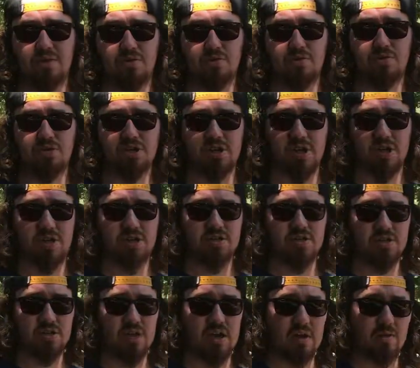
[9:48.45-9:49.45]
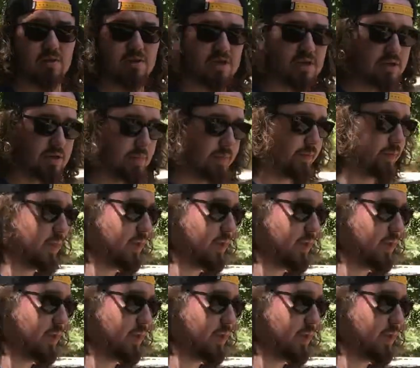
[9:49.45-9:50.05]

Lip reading: to change the camera setting.